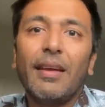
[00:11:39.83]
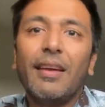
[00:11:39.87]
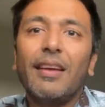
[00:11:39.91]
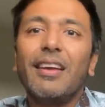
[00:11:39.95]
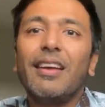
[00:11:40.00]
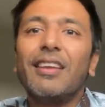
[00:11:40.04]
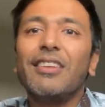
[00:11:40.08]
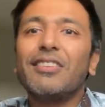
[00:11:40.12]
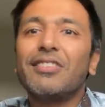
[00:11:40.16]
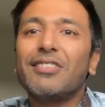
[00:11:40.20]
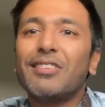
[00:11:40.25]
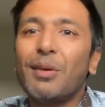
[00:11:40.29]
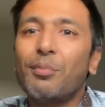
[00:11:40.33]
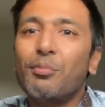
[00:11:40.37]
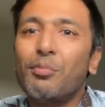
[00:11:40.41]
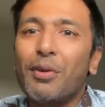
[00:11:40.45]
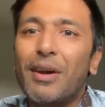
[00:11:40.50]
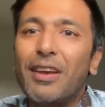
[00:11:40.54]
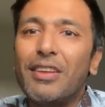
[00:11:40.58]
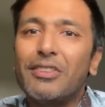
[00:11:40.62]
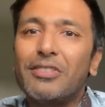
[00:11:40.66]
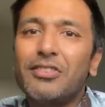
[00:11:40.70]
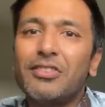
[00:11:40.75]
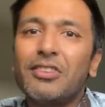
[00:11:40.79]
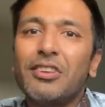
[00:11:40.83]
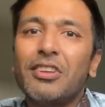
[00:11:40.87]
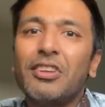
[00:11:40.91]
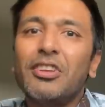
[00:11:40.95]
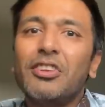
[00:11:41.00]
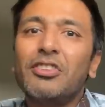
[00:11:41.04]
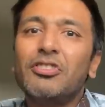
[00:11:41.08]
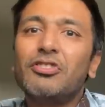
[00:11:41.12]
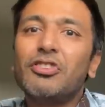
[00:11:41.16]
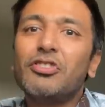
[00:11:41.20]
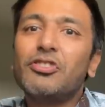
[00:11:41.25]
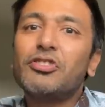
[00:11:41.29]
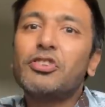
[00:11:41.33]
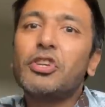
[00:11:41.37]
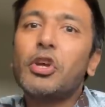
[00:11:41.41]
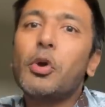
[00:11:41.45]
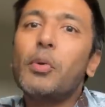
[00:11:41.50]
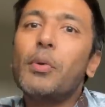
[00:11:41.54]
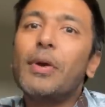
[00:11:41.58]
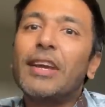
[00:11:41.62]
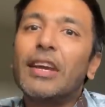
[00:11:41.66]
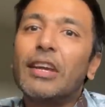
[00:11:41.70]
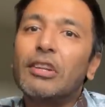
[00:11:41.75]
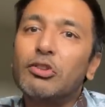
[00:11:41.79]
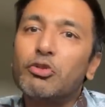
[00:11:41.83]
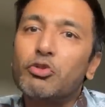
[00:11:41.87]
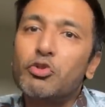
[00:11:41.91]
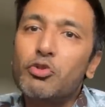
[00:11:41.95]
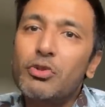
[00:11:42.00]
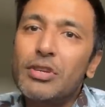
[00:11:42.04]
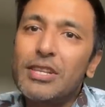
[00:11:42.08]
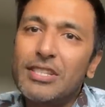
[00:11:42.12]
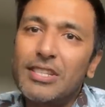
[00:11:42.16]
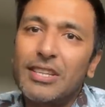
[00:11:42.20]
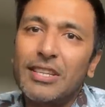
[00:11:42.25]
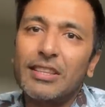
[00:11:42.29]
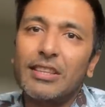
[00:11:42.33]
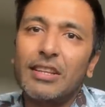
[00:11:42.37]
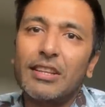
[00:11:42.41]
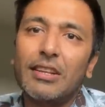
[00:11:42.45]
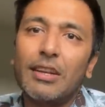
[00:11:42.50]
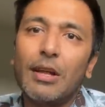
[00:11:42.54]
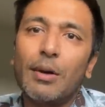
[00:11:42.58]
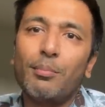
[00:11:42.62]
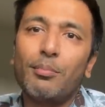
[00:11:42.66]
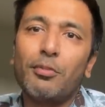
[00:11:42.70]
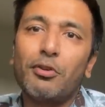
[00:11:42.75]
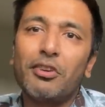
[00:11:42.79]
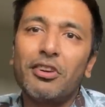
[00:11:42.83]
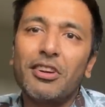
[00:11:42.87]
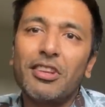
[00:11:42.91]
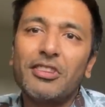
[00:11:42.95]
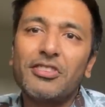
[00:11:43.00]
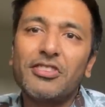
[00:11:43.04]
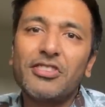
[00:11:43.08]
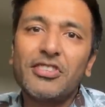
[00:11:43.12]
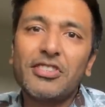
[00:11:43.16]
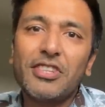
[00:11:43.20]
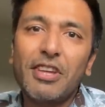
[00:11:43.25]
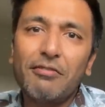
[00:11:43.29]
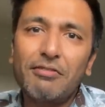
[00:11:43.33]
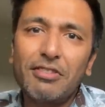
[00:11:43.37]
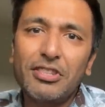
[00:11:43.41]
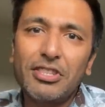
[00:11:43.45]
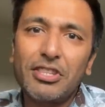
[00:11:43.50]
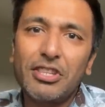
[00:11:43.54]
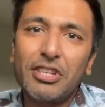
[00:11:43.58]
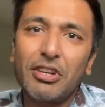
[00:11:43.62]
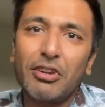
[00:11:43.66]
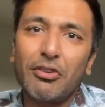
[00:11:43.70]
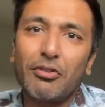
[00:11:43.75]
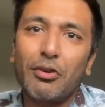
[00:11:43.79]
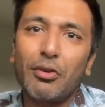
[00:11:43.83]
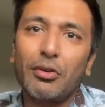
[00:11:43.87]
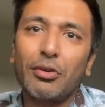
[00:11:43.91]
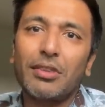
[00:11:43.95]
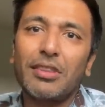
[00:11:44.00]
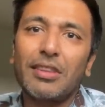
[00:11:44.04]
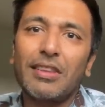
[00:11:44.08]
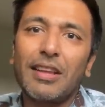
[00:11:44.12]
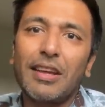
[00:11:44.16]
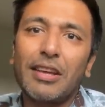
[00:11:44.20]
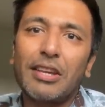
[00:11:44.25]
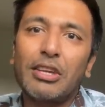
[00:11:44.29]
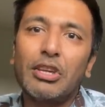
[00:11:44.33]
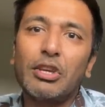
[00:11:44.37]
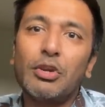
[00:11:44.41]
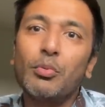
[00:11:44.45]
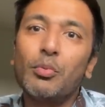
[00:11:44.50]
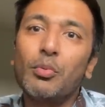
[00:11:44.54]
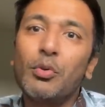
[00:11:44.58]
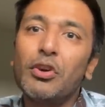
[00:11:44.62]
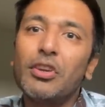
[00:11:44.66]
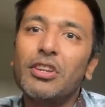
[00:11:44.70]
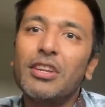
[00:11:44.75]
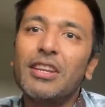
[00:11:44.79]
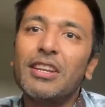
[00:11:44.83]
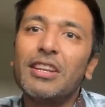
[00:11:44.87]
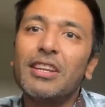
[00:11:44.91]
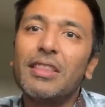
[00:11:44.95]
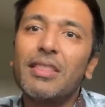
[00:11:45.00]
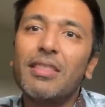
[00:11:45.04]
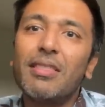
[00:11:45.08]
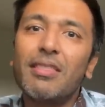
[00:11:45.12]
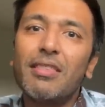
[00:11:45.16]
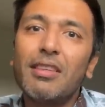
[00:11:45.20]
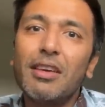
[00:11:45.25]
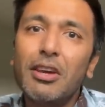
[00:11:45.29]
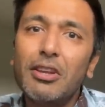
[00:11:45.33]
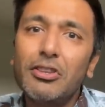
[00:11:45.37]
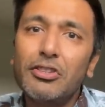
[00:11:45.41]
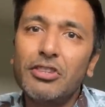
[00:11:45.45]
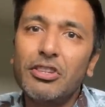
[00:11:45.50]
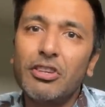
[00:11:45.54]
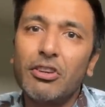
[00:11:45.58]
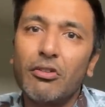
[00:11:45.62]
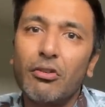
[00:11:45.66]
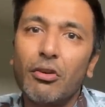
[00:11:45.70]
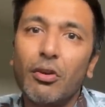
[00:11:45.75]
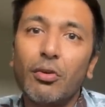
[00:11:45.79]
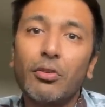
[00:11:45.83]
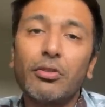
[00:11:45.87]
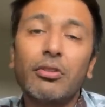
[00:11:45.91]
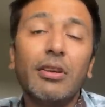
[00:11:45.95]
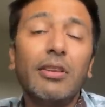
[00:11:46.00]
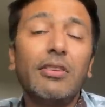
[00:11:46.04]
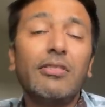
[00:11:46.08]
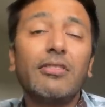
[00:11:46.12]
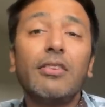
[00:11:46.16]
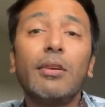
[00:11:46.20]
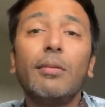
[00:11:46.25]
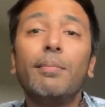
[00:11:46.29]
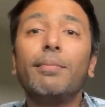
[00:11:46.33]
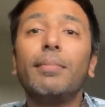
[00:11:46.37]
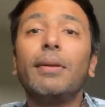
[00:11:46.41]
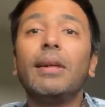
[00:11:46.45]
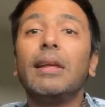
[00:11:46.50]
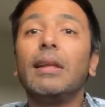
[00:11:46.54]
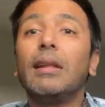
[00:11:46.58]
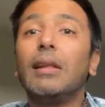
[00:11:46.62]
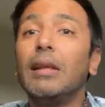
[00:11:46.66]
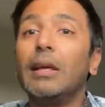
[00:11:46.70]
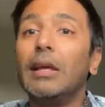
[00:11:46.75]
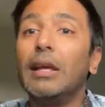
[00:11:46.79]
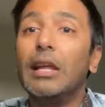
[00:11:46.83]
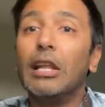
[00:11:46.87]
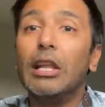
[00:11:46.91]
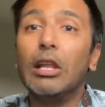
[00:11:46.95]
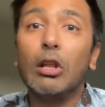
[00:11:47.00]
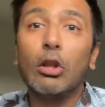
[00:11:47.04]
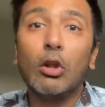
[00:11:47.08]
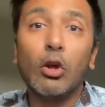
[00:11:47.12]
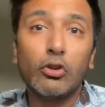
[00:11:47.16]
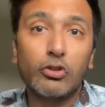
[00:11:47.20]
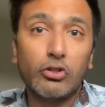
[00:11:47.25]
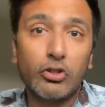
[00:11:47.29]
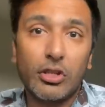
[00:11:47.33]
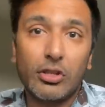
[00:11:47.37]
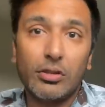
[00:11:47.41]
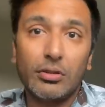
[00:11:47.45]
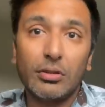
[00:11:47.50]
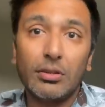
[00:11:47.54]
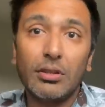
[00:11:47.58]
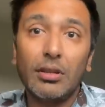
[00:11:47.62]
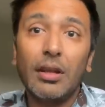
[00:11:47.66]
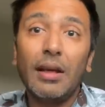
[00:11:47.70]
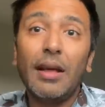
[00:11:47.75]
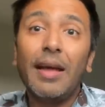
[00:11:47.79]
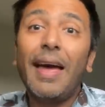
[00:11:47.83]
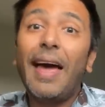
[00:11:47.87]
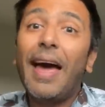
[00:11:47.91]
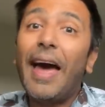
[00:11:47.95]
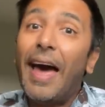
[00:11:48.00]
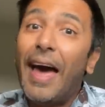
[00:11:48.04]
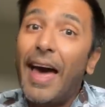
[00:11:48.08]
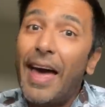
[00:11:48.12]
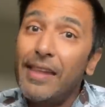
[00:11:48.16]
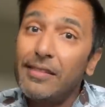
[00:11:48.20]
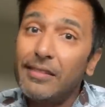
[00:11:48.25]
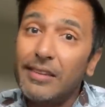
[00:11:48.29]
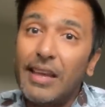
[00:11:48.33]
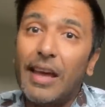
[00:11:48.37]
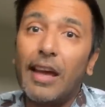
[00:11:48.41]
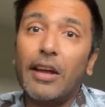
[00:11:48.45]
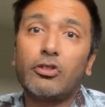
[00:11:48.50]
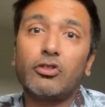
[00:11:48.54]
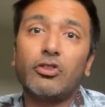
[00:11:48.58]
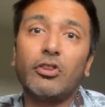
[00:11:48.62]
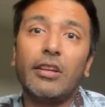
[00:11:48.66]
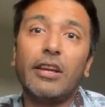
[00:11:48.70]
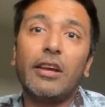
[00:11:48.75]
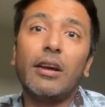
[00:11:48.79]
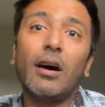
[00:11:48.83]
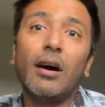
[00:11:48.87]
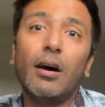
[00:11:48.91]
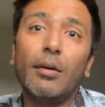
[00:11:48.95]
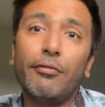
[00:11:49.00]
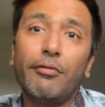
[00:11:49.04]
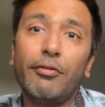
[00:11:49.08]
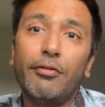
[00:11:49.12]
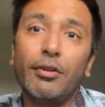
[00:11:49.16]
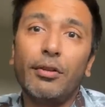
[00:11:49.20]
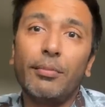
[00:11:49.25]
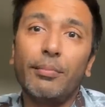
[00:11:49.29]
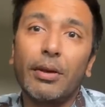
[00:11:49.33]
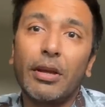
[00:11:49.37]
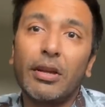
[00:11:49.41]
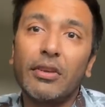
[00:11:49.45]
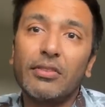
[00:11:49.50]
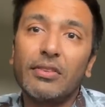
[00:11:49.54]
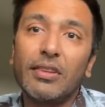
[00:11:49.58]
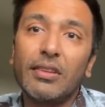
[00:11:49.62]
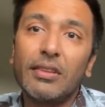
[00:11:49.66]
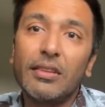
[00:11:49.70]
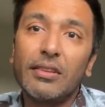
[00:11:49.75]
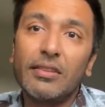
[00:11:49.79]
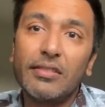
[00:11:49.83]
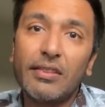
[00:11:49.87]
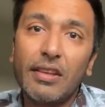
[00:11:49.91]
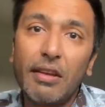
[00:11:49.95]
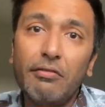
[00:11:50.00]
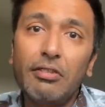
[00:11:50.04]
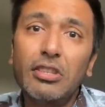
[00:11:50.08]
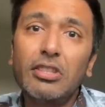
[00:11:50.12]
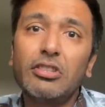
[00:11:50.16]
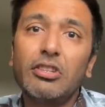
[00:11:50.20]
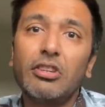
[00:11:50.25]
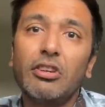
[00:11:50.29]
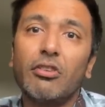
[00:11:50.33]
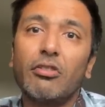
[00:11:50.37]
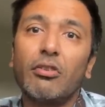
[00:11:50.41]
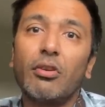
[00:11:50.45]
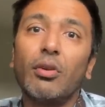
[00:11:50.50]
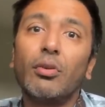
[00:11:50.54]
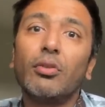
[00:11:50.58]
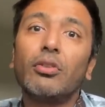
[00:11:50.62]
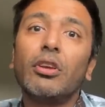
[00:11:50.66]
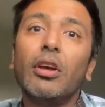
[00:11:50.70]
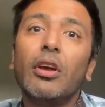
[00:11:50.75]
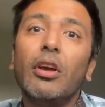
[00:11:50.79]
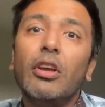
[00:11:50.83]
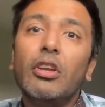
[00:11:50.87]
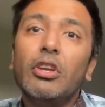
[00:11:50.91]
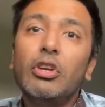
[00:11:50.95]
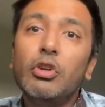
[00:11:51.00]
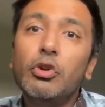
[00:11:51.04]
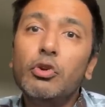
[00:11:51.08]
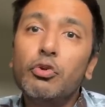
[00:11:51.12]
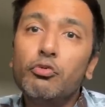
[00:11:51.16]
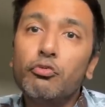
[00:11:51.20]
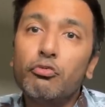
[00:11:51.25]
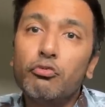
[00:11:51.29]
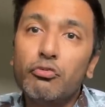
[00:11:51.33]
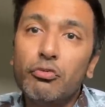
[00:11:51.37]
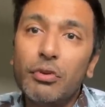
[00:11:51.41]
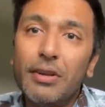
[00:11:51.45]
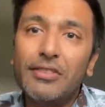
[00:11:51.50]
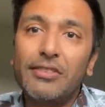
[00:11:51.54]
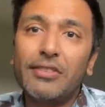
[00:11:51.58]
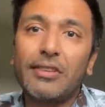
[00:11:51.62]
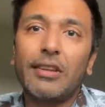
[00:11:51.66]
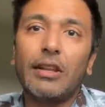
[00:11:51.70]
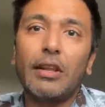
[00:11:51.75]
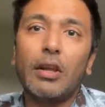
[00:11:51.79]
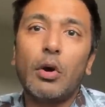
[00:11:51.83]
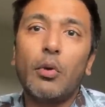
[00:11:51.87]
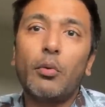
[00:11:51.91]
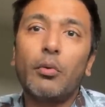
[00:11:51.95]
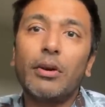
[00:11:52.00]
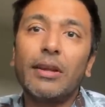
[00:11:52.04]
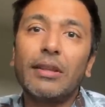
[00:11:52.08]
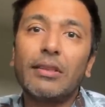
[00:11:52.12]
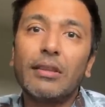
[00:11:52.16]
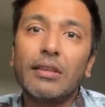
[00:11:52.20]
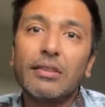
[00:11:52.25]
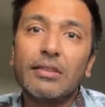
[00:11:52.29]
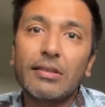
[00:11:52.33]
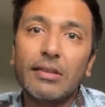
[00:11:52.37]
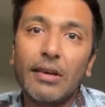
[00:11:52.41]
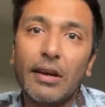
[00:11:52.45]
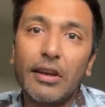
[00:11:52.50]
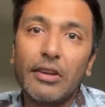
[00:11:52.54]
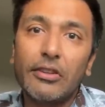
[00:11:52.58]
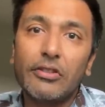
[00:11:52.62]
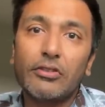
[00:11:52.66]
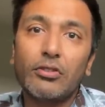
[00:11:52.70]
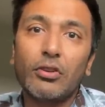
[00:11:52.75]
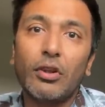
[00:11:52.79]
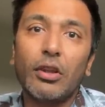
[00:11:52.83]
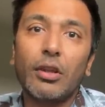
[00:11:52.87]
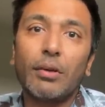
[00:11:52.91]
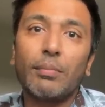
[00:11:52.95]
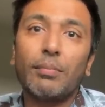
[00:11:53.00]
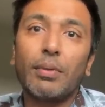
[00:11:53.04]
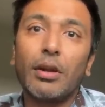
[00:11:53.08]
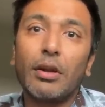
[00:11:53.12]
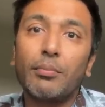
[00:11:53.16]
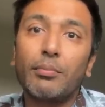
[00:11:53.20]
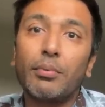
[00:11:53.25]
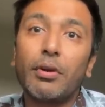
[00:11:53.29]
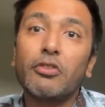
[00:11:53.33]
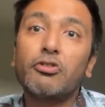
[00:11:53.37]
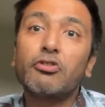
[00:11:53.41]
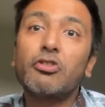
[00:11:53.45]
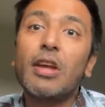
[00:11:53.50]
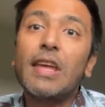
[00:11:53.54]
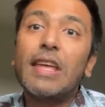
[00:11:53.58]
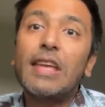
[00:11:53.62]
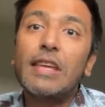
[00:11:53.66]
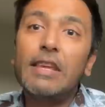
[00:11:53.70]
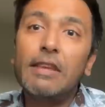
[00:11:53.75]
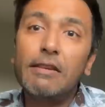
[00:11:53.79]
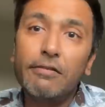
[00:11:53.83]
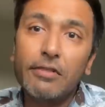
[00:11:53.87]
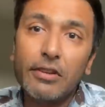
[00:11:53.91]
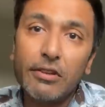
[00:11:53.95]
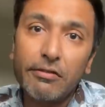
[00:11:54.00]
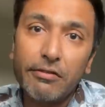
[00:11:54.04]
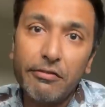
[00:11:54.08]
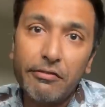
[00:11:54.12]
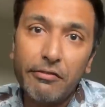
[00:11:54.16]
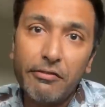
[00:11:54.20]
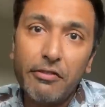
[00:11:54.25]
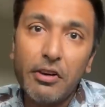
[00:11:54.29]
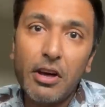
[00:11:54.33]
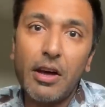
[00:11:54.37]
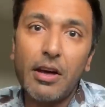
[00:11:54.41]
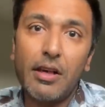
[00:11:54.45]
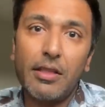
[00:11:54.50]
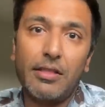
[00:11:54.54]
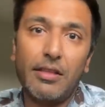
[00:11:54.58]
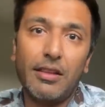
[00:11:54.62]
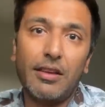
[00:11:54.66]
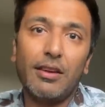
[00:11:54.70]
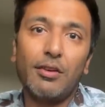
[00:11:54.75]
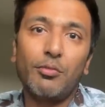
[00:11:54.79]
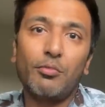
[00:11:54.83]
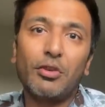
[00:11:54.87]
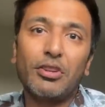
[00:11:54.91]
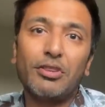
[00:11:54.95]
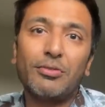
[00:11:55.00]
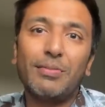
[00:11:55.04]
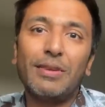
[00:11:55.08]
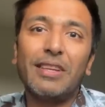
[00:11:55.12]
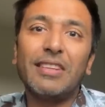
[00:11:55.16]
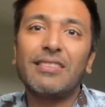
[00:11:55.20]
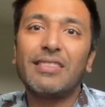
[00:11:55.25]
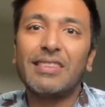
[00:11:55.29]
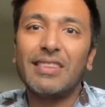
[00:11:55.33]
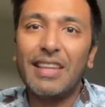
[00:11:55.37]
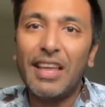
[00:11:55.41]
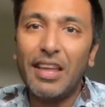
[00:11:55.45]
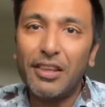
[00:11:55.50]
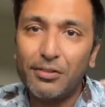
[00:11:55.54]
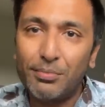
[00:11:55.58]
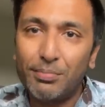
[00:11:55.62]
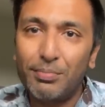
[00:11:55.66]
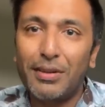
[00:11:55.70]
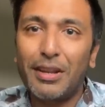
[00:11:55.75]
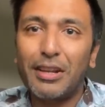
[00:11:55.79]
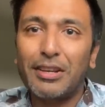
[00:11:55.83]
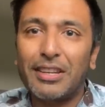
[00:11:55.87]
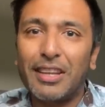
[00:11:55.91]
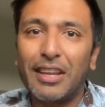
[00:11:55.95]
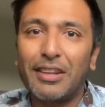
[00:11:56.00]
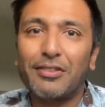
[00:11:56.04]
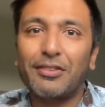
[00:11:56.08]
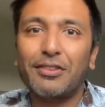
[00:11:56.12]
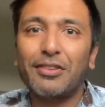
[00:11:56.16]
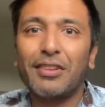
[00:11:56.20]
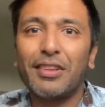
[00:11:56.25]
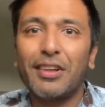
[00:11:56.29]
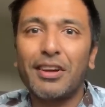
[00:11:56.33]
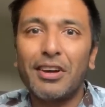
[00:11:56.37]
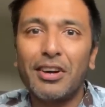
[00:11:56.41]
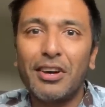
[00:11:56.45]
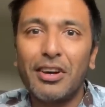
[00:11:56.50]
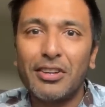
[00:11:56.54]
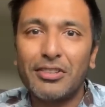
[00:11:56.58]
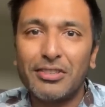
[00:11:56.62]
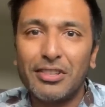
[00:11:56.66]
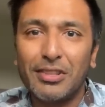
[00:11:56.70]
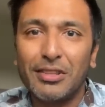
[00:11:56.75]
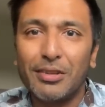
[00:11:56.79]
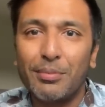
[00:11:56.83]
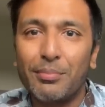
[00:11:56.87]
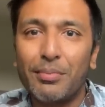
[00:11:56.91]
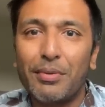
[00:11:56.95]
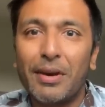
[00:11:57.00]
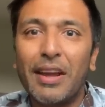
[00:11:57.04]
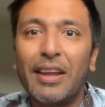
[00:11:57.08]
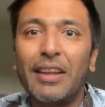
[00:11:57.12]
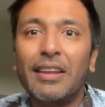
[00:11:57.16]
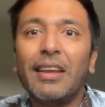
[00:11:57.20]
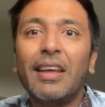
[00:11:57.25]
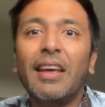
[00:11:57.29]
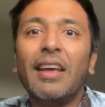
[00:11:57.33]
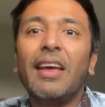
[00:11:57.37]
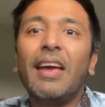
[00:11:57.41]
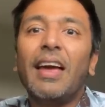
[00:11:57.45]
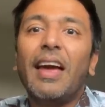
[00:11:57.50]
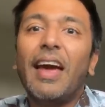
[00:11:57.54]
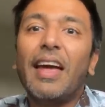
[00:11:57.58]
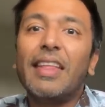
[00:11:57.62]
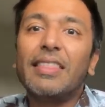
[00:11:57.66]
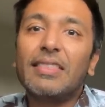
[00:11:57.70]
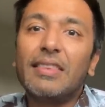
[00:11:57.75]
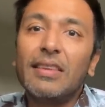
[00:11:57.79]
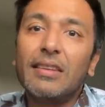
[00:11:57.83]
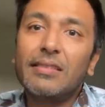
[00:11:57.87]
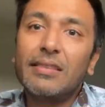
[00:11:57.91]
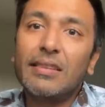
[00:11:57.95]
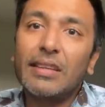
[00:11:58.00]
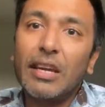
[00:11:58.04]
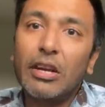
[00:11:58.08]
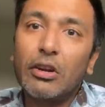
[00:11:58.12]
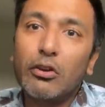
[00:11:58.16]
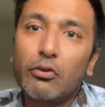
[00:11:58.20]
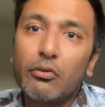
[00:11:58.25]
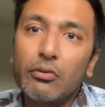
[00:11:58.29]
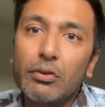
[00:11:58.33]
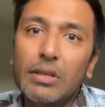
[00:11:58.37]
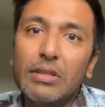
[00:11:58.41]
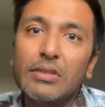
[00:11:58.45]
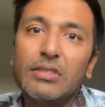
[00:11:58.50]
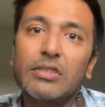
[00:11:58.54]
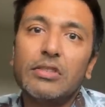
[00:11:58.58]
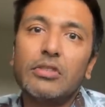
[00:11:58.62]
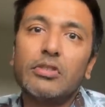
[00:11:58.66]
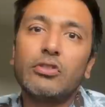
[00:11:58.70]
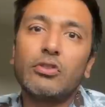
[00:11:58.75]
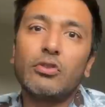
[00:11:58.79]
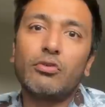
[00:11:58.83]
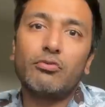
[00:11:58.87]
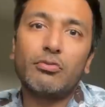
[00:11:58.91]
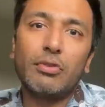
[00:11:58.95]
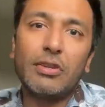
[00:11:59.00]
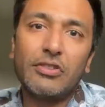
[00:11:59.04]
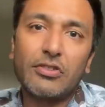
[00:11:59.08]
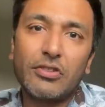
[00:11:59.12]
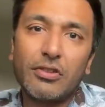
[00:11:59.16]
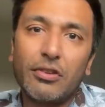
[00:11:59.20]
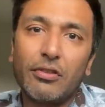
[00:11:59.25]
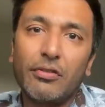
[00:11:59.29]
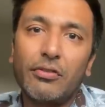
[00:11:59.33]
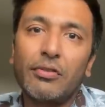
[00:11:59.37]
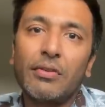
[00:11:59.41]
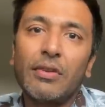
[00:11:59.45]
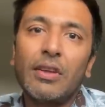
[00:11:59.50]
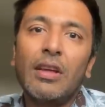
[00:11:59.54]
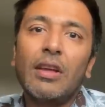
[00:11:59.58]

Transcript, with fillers: In some ways, just going and treating the number in a 70 year old like you would in a 30 year old is completely illogical and actually harmful because in the 70 year old, you risk lowering the diastolic blood pressure even further, which means less blood gets to the heart and the brain, and this increases the risk of